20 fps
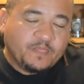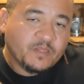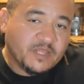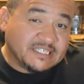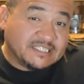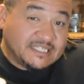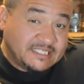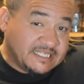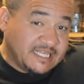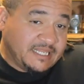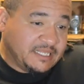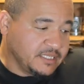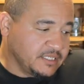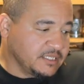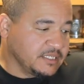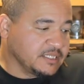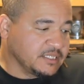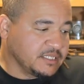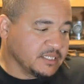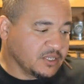Because I said
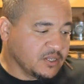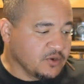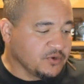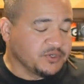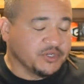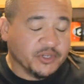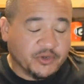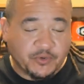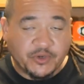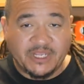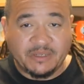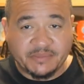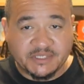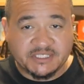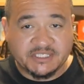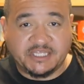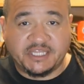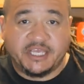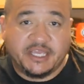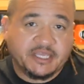the coconut cream
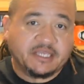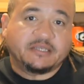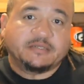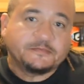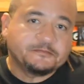is thick.